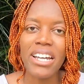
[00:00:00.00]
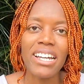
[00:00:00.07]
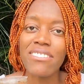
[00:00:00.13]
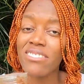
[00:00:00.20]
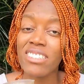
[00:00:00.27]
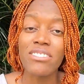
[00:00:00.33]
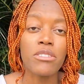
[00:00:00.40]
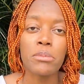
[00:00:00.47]

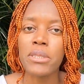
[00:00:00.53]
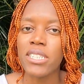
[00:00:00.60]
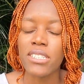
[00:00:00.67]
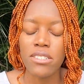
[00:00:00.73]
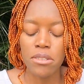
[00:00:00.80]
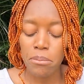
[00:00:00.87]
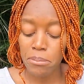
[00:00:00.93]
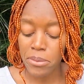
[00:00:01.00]
put
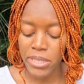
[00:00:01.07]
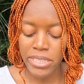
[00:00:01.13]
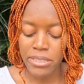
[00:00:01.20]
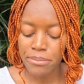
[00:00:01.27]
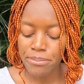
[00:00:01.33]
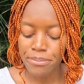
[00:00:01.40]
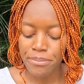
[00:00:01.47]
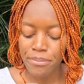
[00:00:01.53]
this on bread.
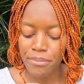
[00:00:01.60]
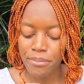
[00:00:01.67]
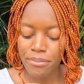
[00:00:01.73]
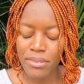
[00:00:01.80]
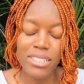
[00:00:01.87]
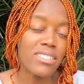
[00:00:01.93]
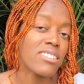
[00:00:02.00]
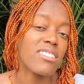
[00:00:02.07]

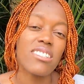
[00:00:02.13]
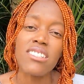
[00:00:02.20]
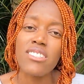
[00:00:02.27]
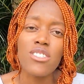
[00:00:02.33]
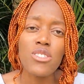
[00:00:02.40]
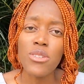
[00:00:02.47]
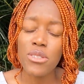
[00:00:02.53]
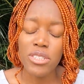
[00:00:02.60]

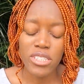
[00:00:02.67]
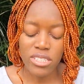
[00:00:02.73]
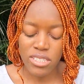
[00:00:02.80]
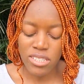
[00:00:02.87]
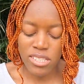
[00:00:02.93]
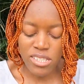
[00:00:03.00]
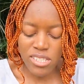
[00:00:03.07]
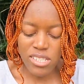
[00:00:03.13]
It's so good.
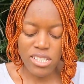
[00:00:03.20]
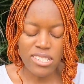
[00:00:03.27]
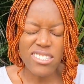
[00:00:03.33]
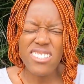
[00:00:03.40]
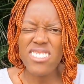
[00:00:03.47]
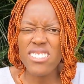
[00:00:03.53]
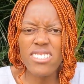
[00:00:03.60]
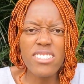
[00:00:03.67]

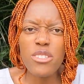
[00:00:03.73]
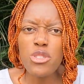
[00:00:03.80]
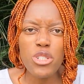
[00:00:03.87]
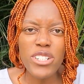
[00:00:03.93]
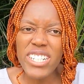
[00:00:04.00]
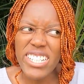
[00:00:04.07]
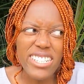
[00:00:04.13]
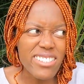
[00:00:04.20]
It's a
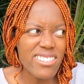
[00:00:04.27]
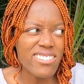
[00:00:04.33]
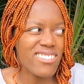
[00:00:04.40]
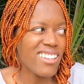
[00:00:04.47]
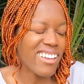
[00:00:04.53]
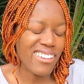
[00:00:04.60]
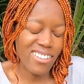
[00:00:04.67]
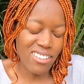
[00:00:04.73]
treat.
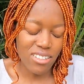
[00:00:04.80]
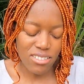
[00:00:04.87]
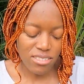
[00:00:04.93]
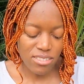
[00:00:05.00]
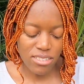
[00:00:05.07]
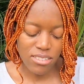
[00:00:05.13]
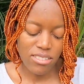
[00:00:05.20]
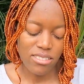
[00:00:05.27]
It's like,
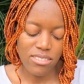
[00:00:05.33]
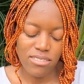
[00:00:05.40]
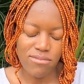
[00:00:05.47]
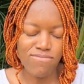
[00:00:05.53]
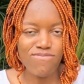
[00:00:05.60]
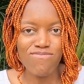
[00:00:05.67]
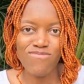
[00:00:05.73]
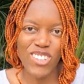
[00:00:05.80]

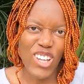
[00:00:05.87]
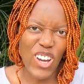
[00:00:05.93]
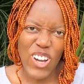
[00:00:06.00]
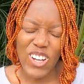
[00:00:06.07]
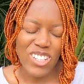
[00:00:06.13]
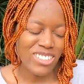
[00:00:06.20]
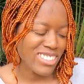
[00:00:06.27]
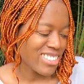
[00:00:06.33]

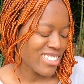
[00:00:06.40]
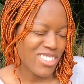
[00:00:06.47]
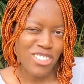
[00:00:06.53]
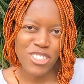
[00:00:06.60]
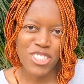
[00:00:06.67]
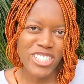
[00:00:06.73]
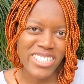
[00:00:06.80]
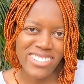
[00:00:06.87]
yeah, it's a
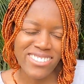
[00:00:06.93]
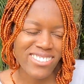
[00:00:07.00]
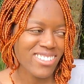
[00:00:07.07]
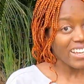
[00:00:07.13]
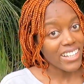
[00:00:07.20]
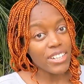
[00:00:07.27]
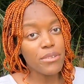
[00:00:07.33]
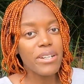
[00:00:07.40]
treat.
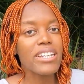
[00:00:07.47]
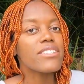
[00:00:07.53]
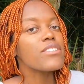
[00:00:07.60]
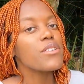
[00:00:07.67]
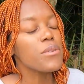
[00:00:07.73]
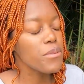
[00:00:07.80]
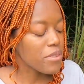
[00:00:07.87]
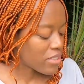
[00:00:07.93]
Anyway,
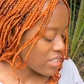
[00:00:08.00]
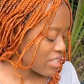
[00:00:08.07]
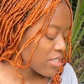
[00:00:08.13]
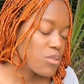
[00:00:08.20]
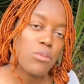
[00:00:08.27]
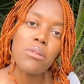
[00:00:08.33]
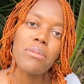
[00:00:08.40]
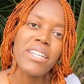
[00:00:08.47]
so
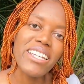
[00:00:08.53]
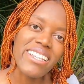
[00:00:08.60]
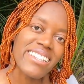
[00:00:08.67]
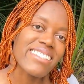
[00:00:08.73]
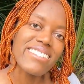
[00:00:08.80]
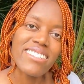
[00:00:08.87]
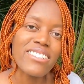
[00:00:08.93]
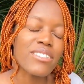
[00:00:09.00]
these will be
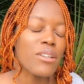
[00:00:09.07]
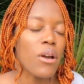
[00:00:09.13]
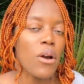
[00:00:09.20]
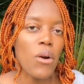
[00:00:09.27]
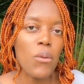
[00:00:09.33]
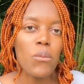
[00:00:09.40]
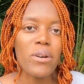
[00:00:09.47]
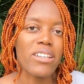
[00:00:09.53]
eaten
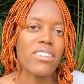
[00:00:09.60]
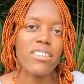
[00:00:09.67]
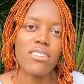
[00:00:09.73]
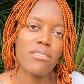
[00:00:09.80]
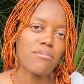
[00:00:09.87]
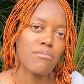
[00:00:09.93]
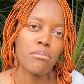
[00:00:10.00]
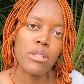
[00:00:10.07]
with
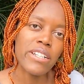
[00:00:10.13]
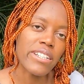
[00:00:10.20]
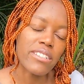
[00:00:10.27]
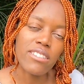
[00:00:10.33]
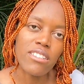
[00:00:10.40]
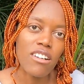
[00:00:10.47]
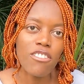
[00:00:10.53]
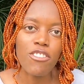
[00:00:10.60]
bread,
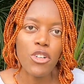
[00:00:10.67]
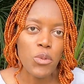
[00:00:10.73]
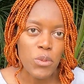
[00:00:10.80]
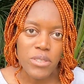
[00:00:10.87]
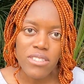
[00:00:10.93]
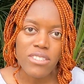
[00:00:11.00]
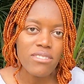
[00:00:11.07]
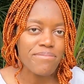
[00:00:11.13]
of
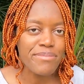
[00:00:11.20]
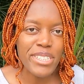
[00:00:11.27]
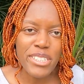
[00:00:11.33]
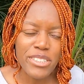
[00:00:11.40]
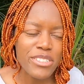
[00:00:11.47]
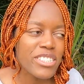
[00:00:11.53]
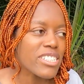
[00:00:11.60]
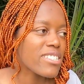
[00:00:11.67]
course. You
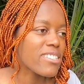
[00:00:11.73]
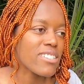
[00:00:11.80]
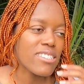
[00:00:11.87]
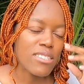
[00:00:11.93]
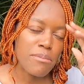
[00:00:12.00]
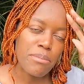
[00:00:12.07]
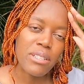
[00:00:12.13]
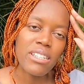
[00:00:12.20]
know, just a
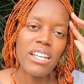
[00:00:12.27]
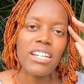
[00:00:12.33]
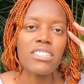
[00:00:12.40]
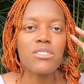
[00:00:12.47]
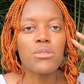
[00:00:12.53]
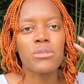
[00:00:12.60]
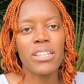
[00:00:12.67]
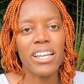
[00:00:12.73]
simple
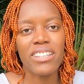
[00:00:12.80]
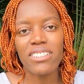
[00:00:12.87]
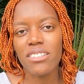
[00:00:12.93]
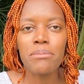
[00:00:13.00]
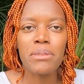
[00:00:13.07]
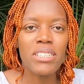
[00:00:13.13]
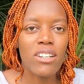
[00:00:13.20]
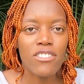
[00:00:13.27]
lunch or like a
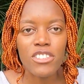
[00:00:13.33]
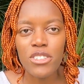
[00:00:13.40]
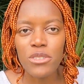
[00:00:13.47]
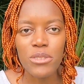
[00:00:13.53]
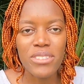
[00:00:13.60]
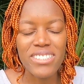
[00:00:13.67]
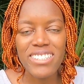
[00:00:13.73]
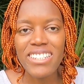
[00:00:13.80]

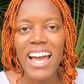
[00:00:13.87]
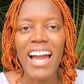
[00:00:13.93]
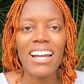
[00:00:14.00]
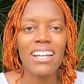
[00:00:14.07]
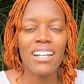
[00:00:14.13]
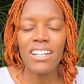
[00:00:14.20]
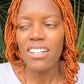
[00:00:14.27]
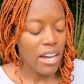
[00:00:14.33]
mid-afternoon
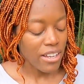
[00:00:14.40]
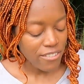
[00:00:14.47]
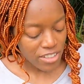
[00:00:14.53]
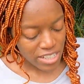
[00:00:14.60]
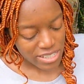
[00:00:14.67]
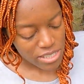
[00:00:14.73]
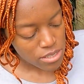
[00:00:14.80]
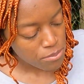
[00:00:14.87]
snack. However,
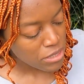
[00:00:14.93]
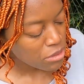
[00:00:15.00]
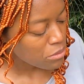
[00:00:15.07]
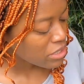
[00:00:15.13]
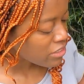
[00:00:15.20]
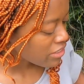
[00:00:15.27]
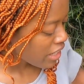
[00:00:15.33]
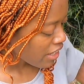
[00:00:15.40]
I suspect we're
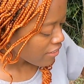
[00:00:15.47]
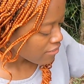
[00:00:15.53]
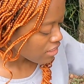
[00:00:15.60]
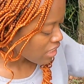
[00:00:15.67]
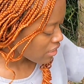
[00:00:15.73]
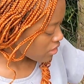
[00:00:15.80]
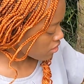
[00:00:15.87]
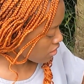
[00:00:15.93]
gonna have
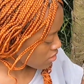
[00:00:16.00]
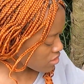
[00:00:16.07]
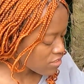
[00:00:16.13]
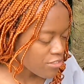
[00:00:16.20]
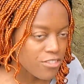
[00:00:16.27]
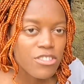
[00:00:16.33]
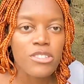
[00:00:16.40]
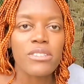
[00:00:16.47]
like lots
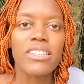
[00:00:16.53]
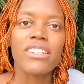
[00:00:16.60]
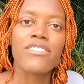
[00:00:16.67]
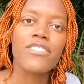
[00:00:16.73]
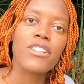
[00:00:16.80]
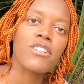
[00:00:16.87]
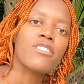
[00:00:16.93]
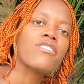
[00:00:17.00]
of food
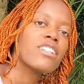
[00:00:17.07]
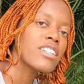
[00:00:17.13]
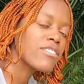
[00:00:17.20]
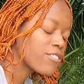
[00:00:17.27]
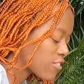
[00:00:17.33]
left over